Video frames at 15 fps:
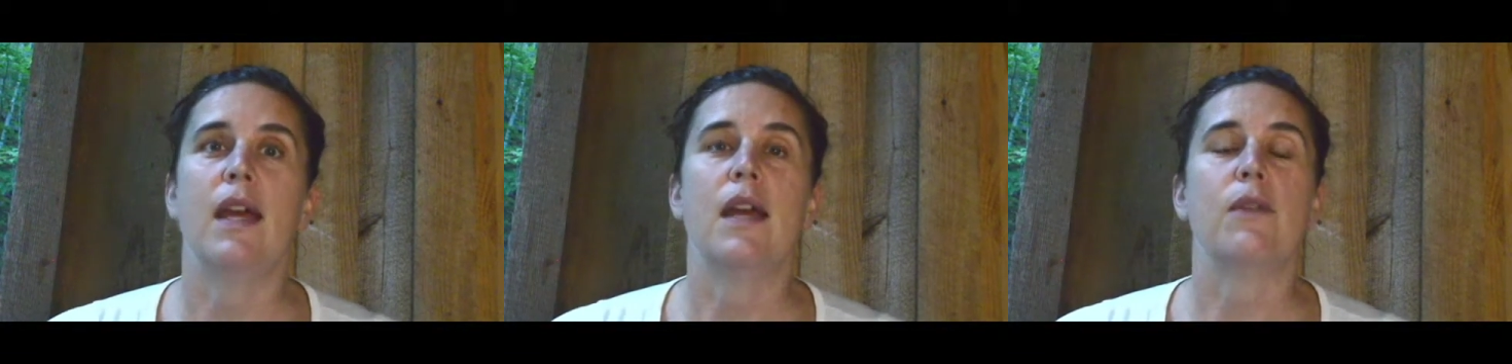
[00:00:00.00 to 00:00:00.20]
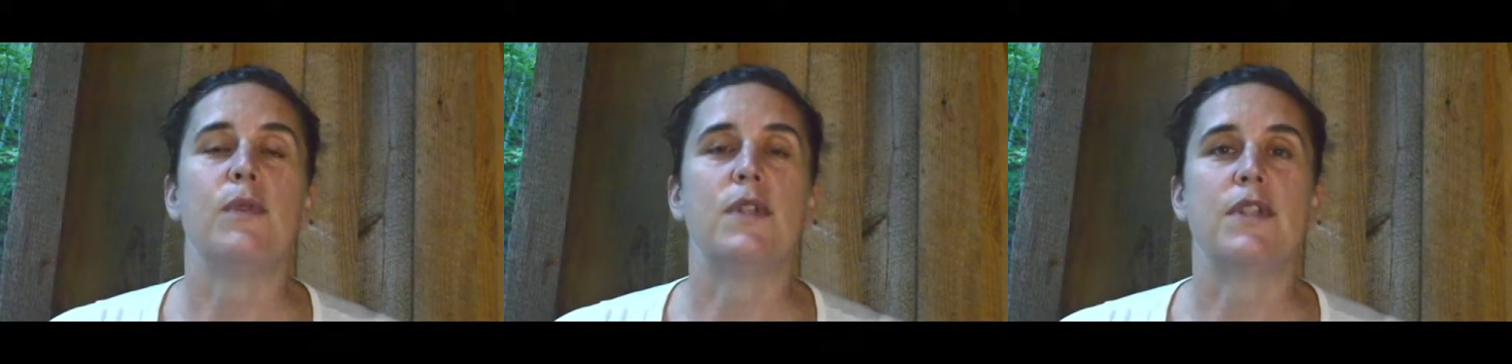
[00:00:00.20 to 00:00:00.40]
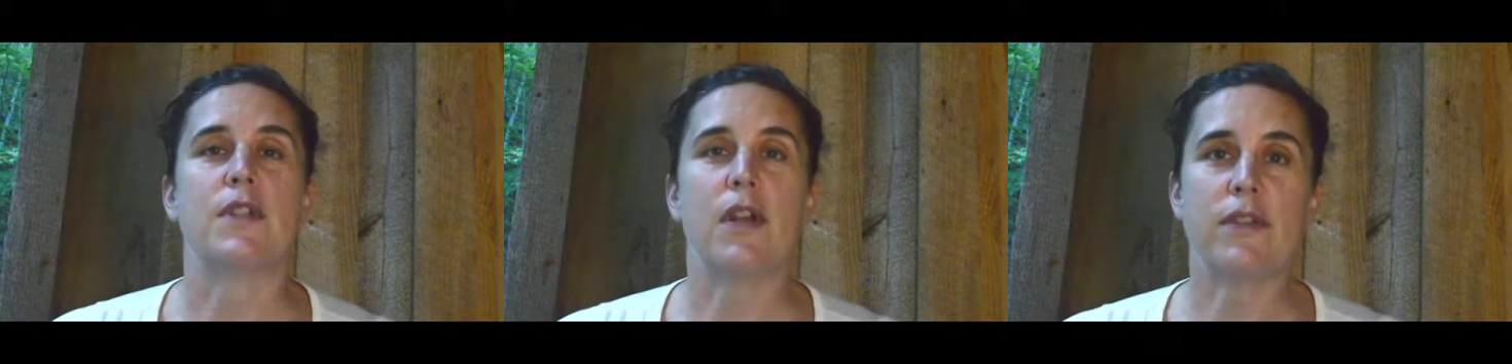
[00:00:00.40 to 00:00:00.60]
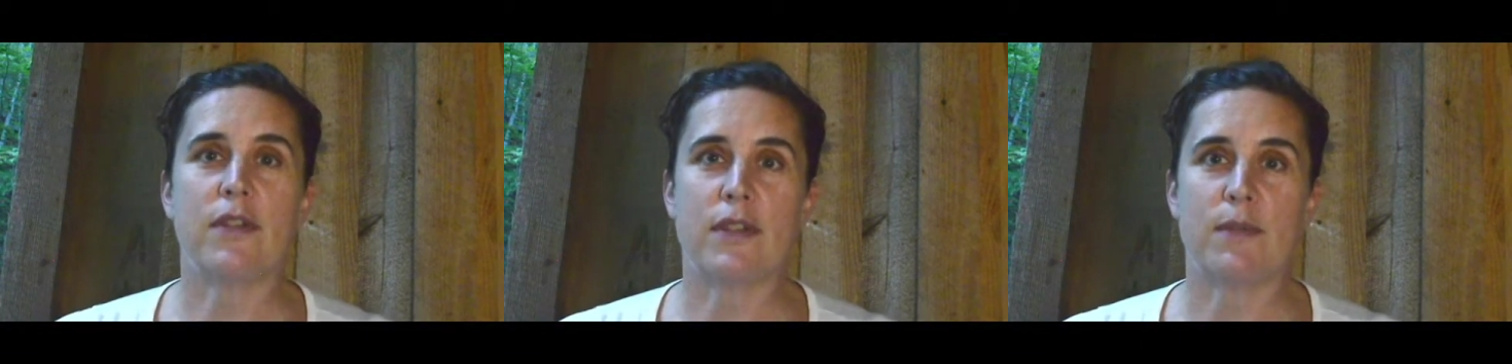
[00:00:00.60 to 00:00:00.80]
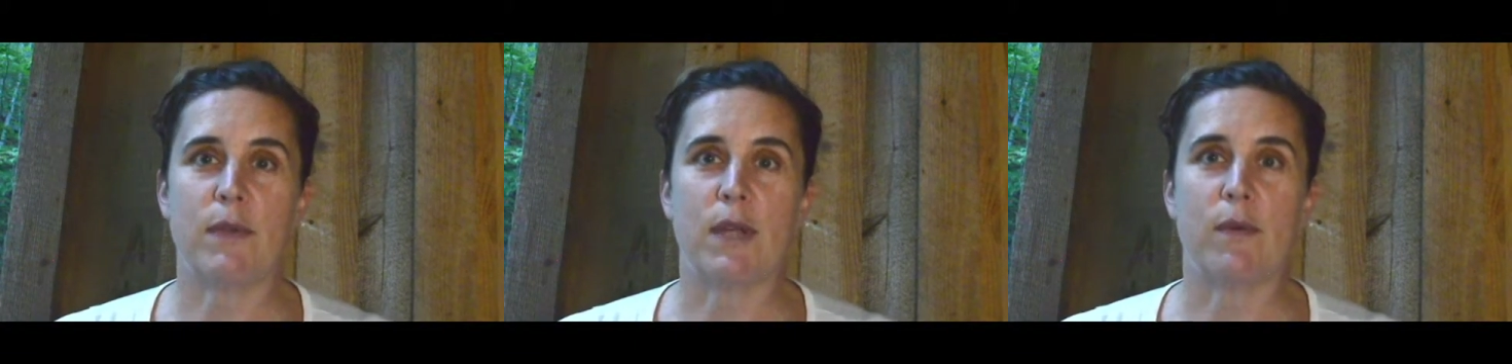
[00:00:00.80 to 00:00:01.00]
We start
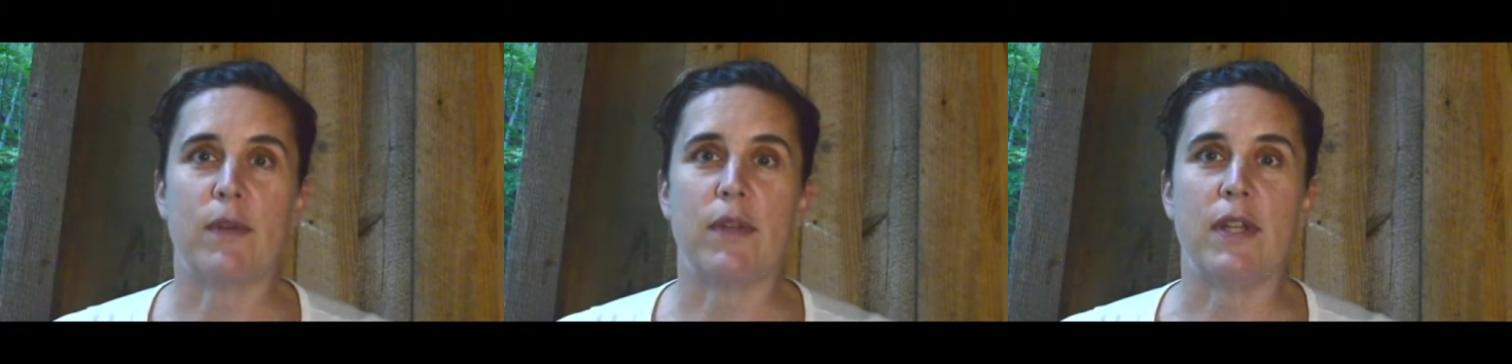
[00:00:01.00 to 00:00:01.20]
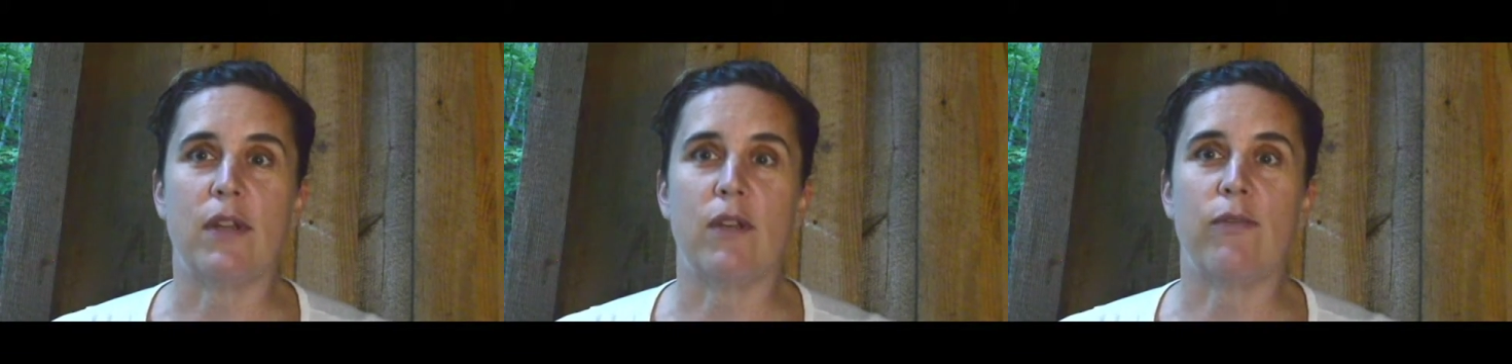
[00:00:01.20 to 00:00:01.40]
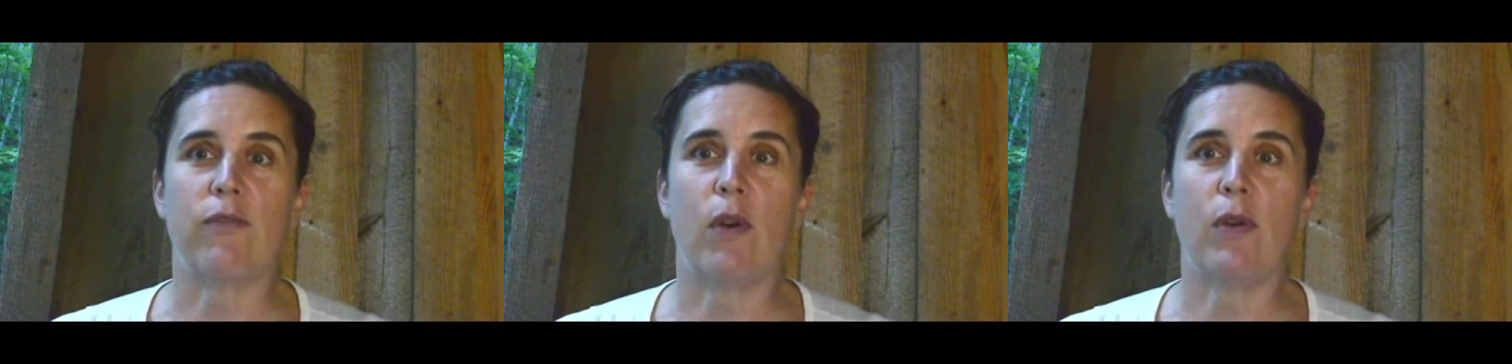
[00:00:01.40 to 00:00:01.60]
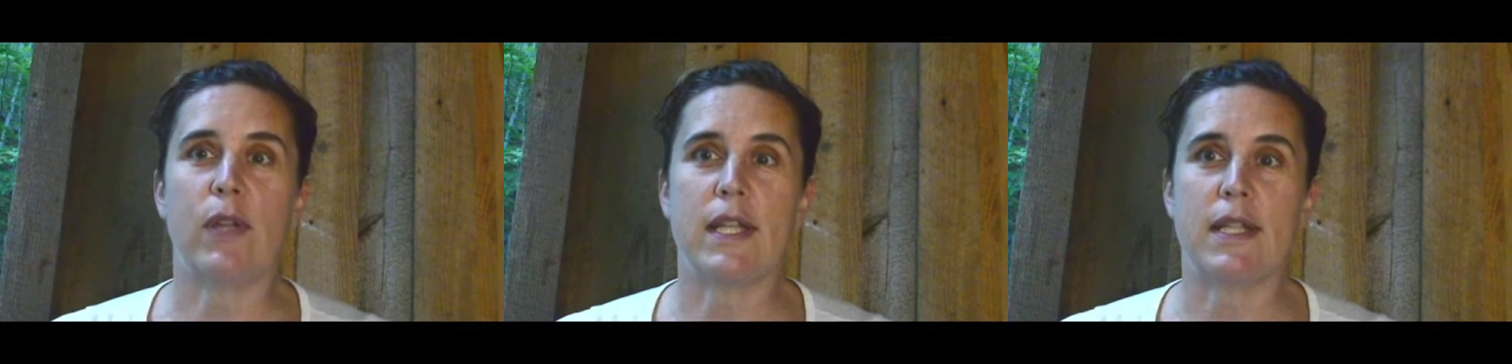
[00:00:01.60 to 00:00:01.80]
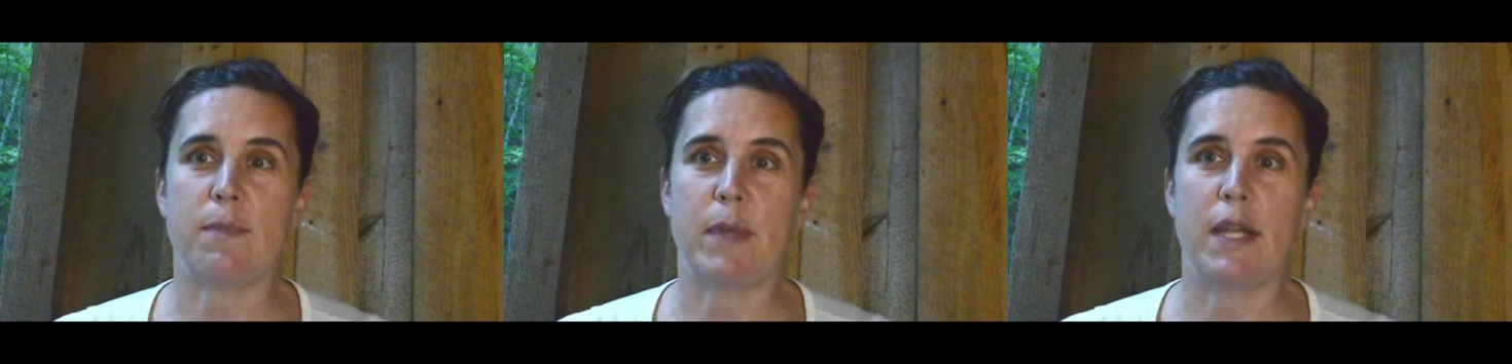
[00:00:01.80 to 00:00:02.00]
this week with Neil
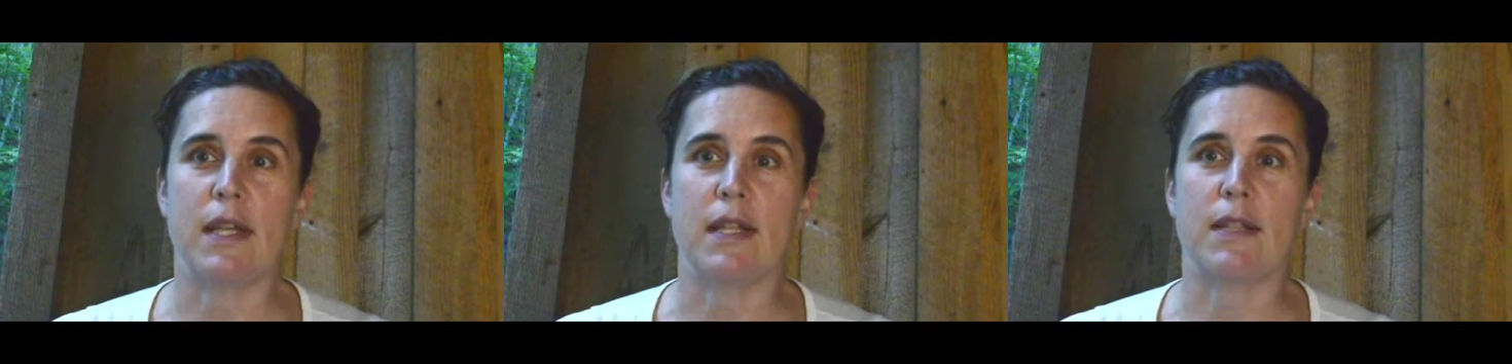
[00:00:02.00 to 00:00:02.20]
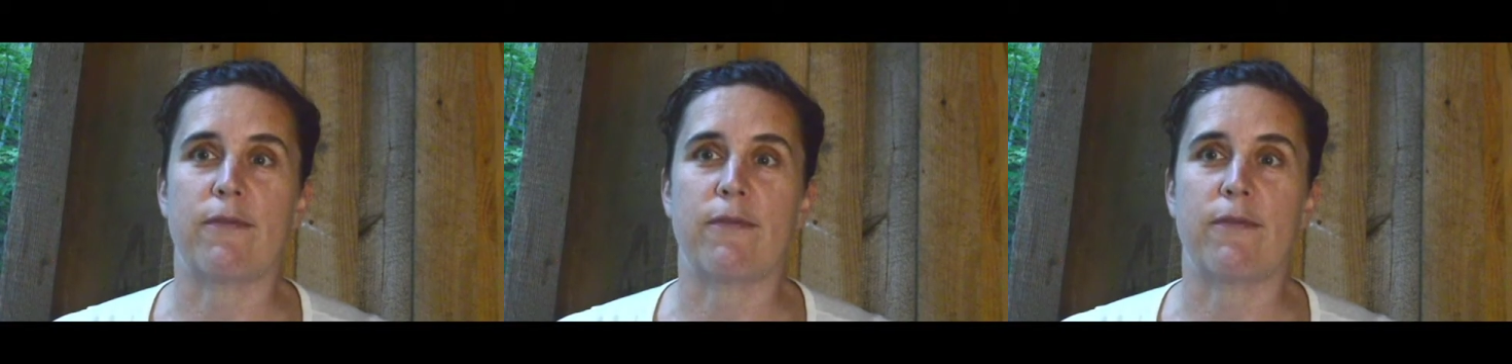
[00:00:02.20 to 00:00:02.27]
Foley's piece